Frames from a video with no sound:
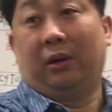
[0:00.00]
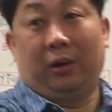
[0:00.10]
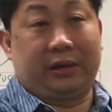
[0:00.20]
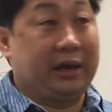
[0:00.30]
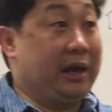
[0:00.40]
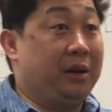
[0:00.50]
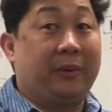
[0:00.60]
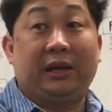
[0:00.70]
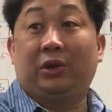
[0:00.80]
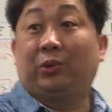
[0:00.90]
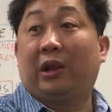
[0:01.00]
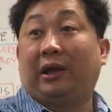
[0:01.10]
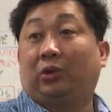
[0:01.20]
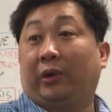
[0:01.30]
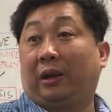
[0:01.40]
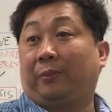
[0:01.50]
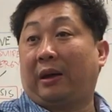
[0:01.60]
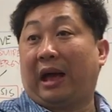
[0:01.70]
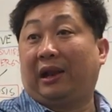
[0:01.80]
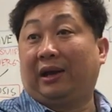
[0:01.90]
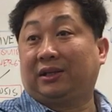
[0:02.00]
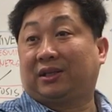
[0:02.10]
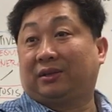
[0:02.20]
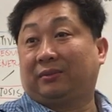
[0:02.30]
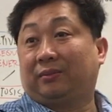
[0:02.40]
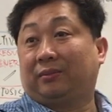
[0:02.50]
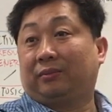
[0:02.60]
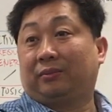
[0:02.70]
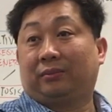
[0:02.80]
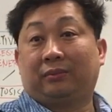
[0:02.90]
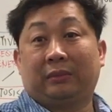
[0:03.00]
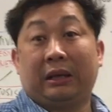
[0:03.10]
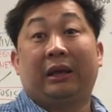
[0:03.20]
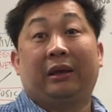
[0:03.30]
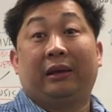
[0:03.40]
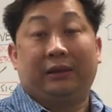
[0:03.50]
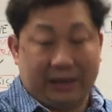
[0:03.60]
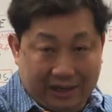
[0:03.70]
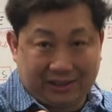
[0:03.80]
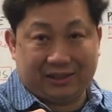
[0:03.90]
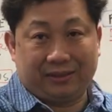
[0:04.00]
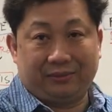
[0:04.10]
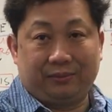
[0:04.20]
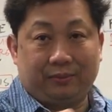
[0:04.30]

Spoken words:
Okay, anybody who would like to help Alex? Yes?